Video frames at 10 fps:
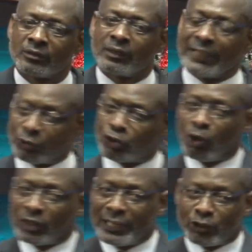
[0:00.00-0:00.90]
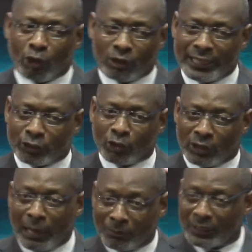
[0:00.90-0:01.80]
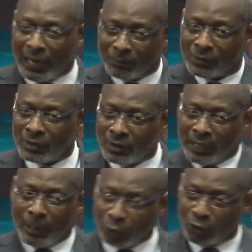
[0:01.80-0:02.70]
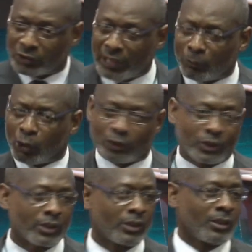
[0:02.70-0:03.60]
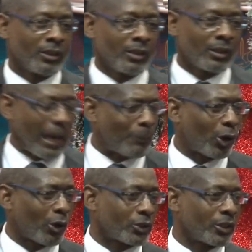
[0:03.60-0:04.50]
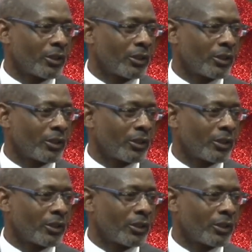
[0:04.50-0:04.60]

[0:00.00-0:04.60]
Let's talk, let's talk, let's talk. Come, come, come close, come close, come close.